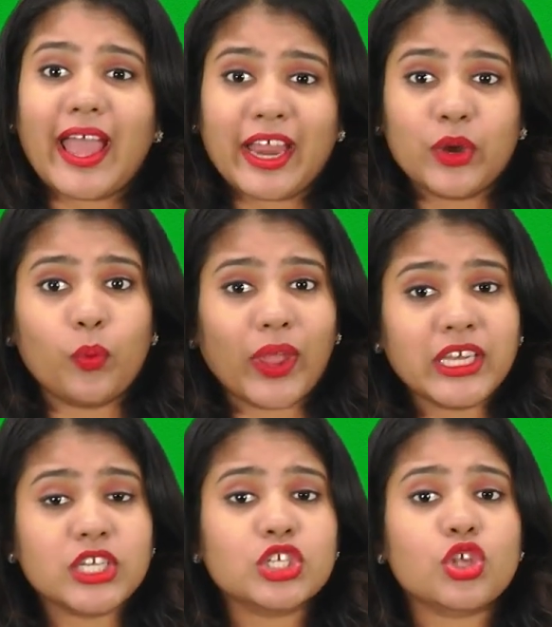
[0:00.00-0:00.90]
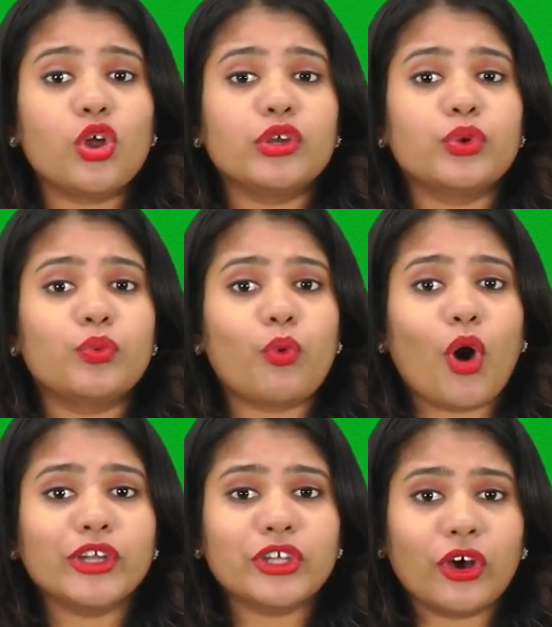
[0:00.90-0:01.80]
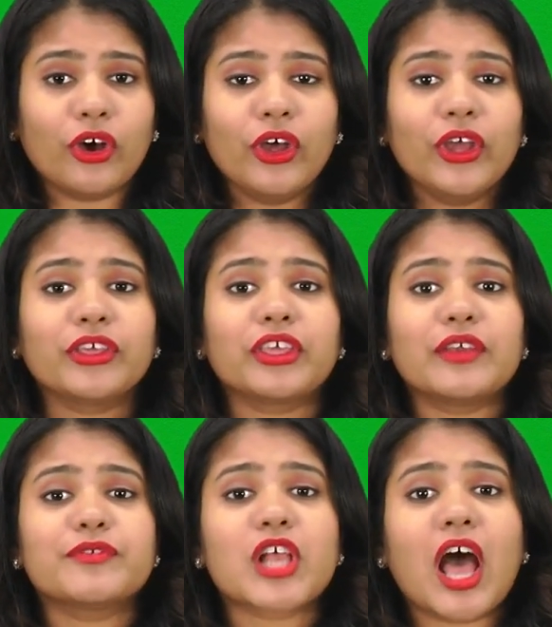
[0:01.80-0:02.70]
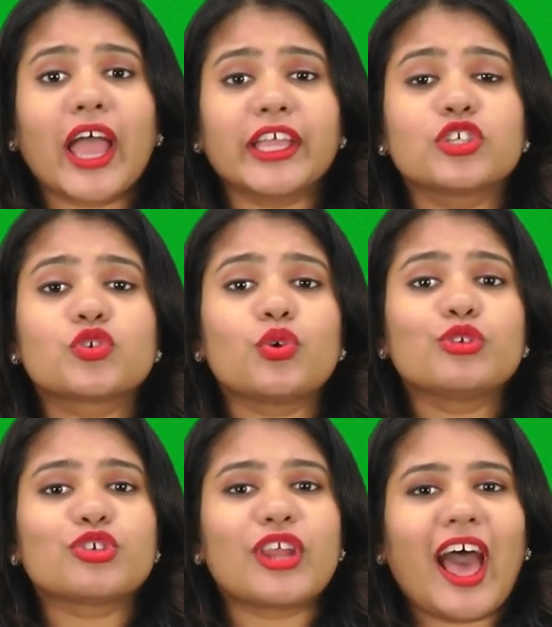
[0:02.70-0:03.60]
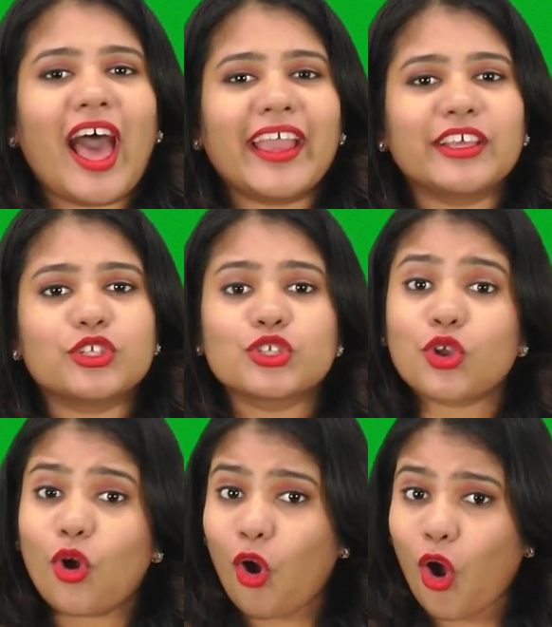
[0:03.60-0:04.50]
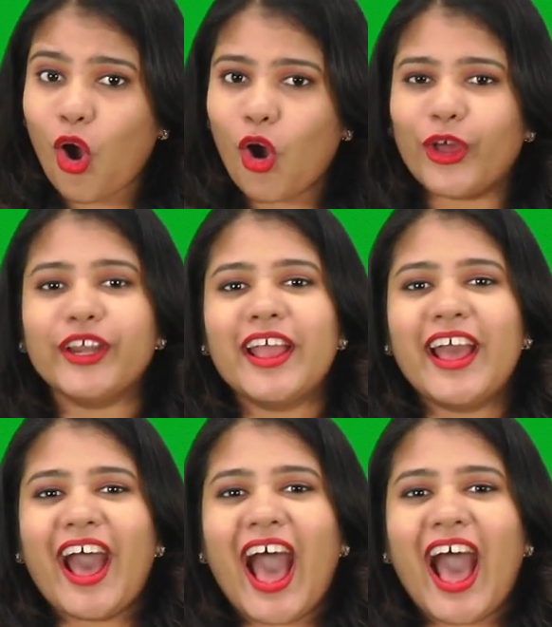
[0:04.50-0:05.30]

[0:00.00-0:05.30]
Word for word: and when dissolved in water gives hydrogen ions or